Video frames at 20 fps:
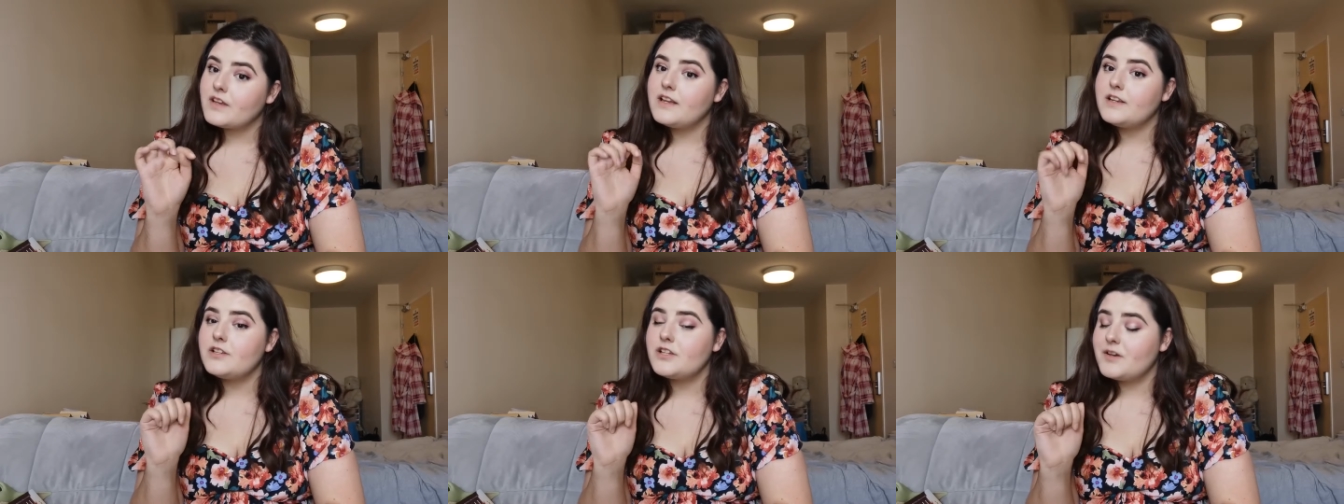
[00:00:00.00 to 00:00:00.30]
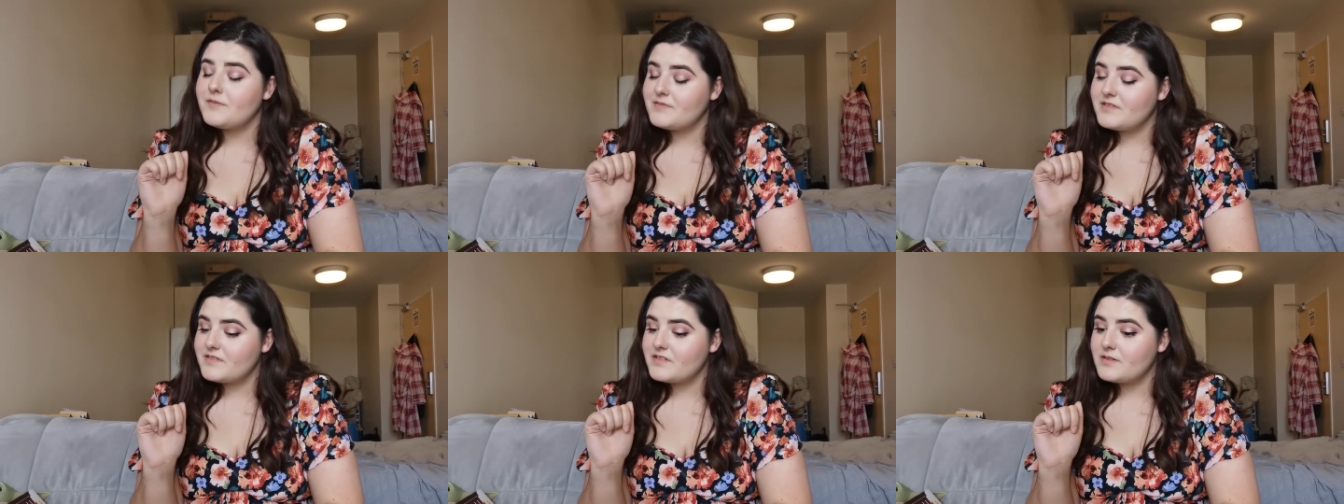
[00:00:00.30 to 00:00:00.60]
in
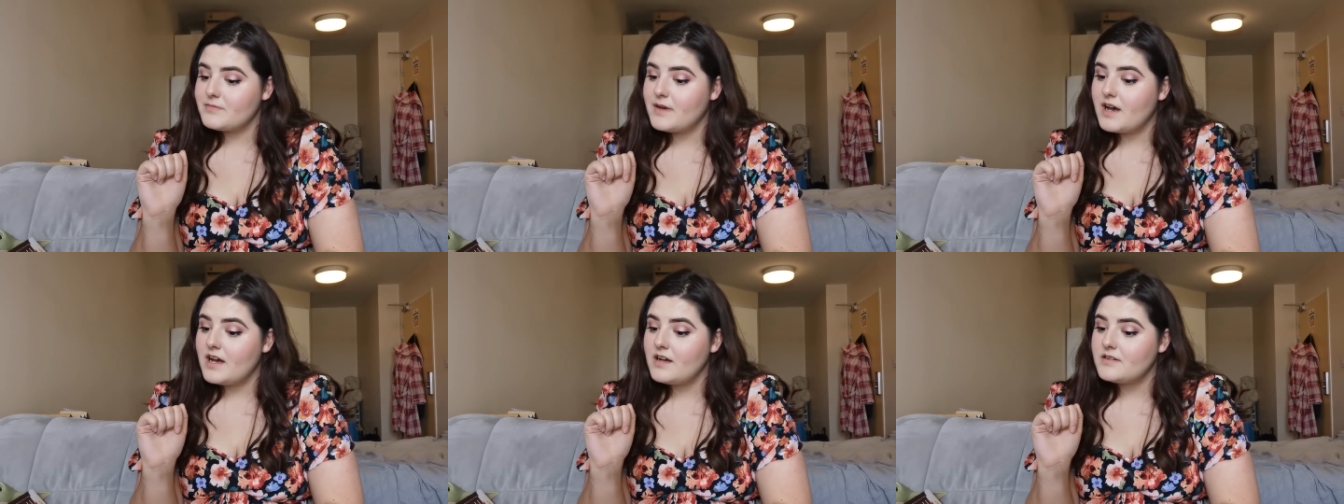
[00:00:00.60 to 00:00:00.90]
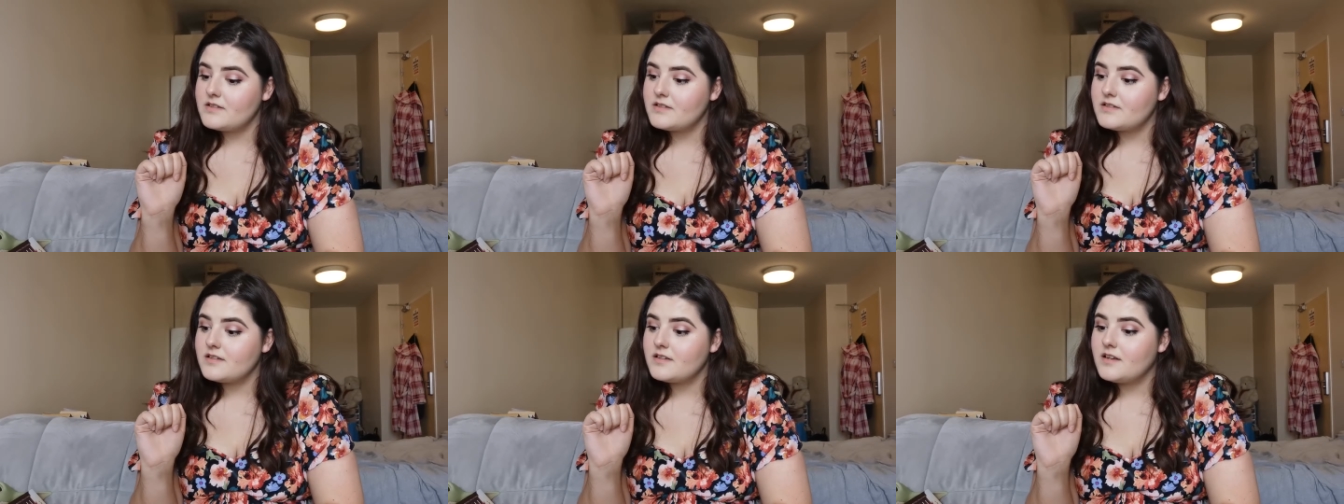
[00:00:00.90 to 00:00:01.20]
terms of
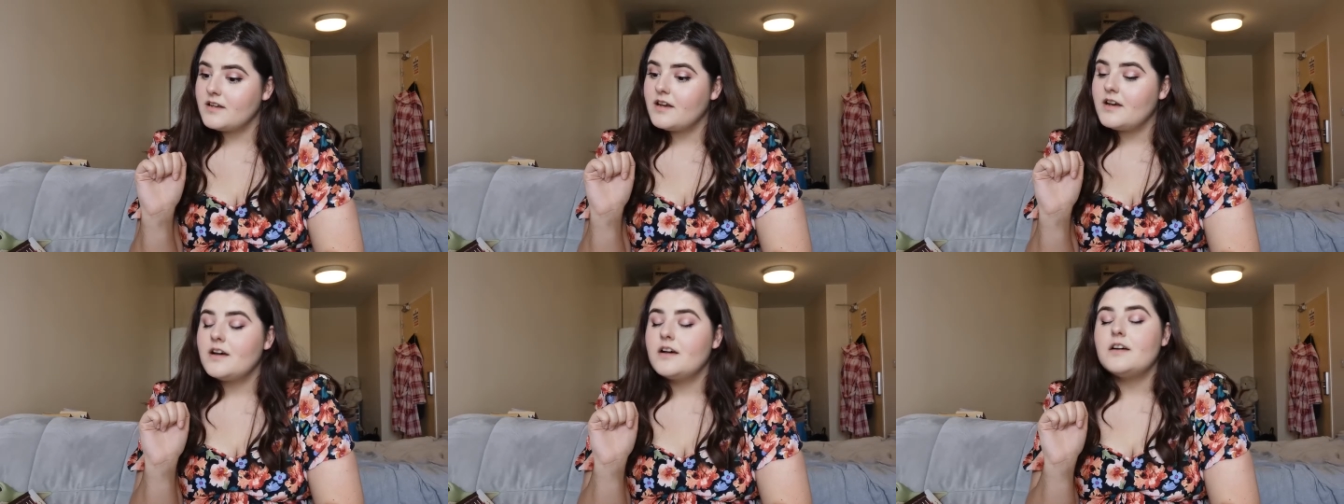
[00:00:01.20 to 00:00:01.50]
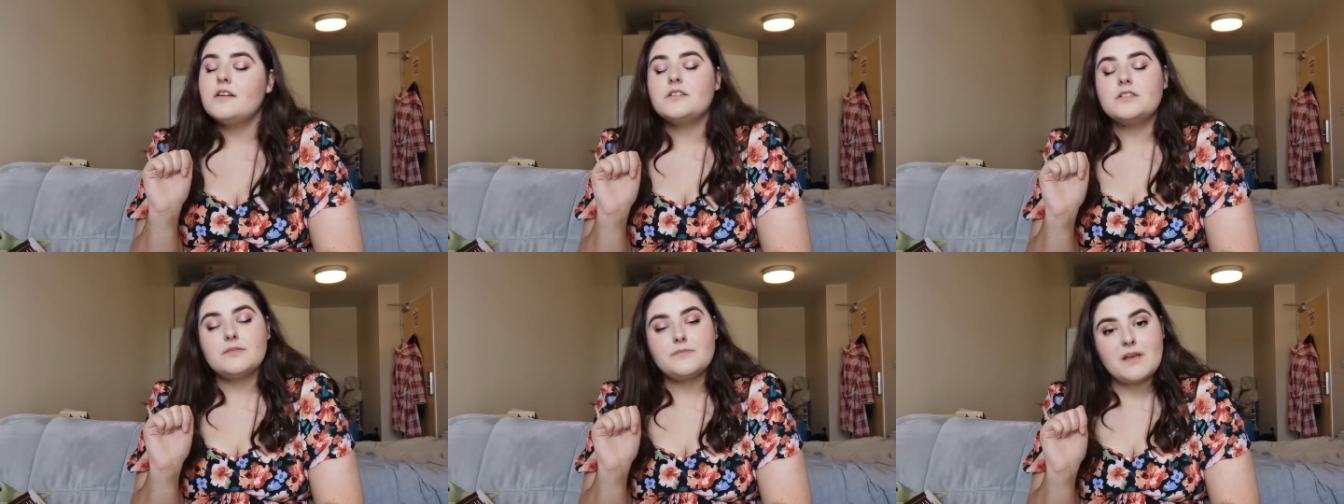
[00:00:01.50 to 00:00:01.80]
smut,
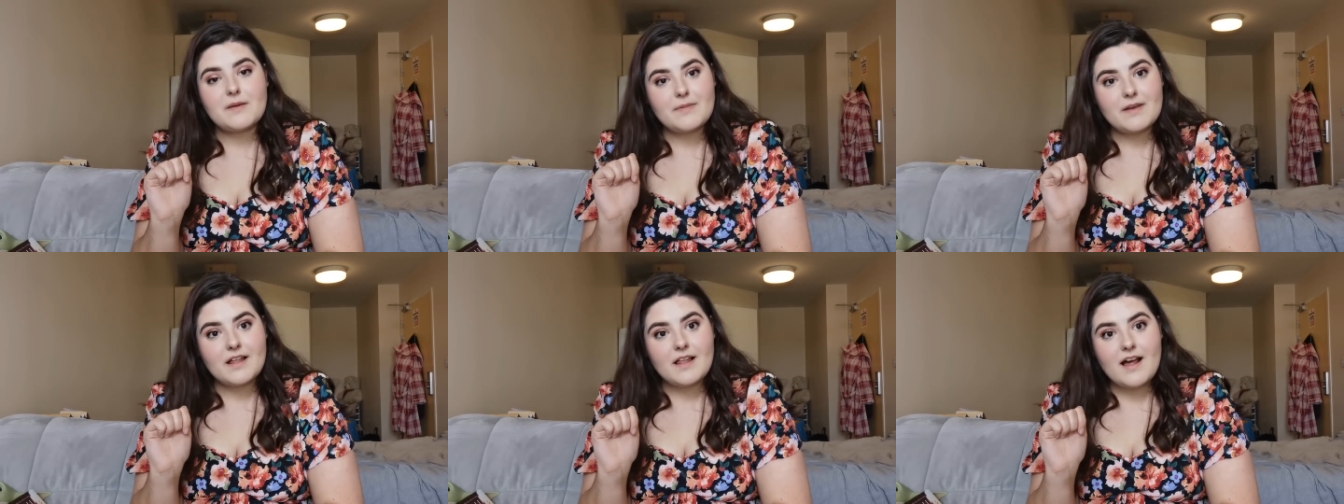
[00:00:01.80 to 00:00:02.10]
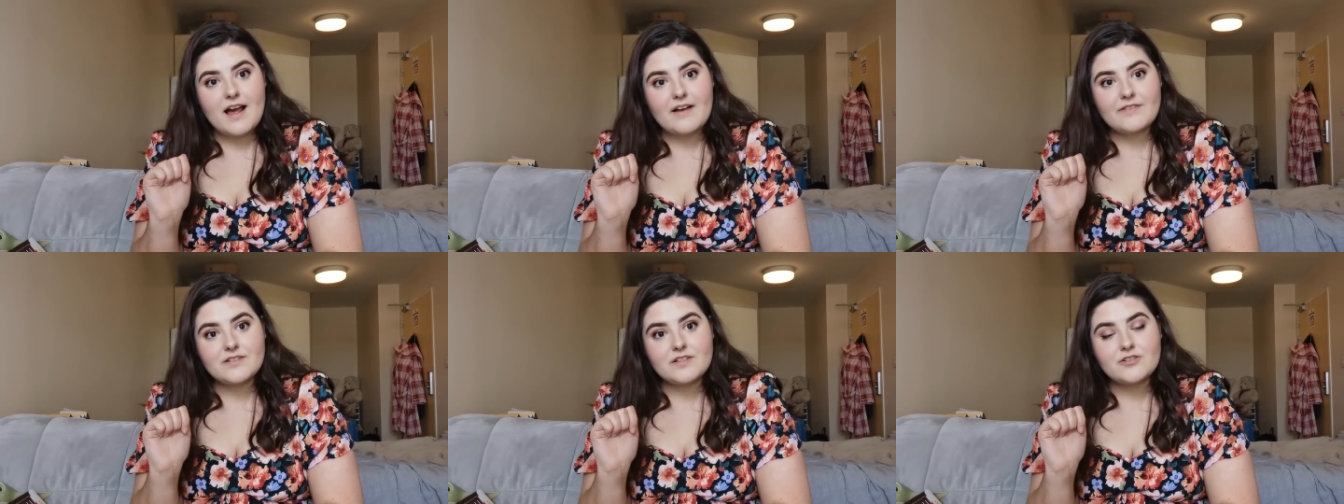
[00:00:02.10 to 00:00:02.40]
so maybe
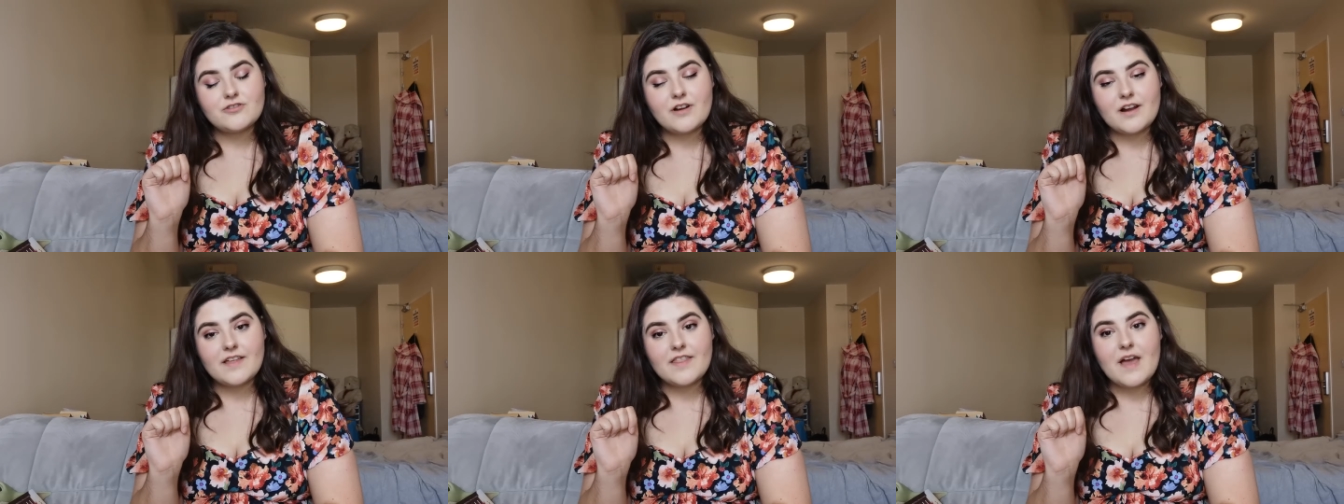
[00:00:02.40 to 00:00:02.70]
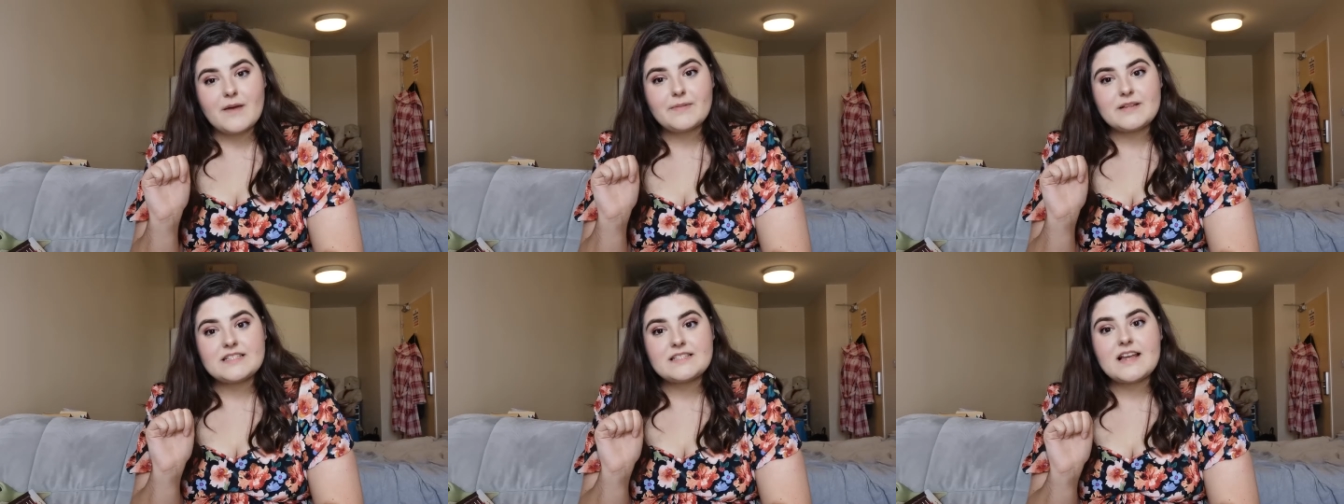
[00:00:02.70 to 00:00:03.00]
I'll have to try
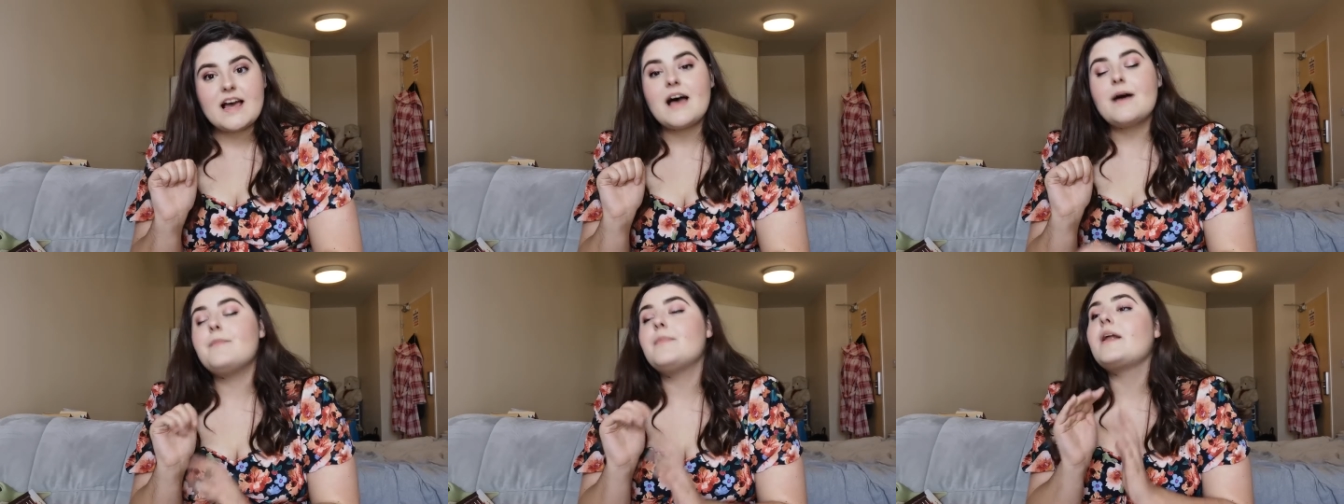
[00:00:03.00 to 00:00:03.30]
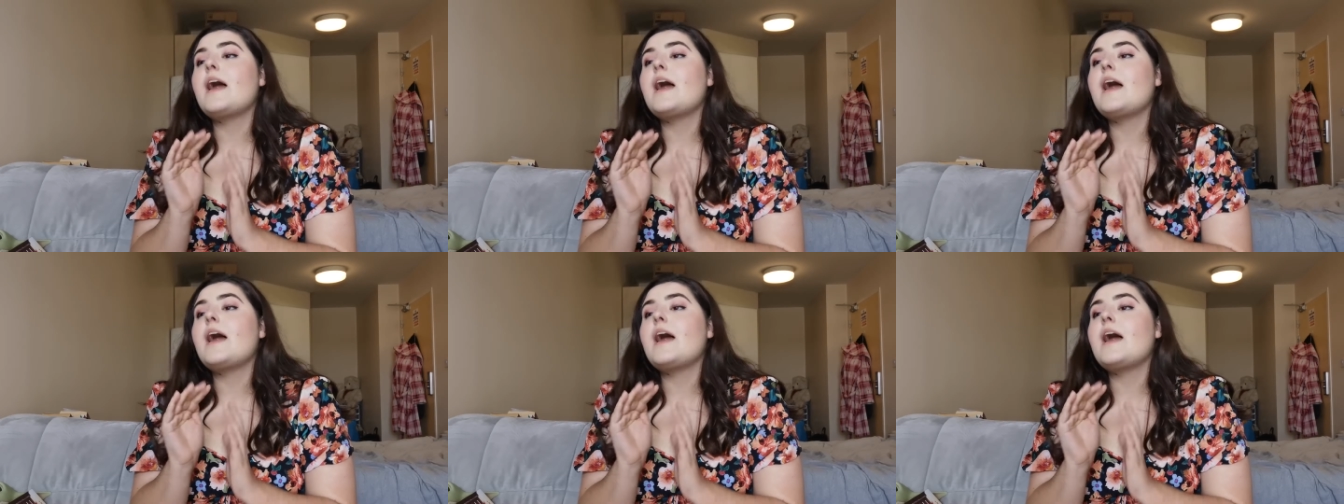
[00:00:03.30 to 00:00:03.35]
them instead.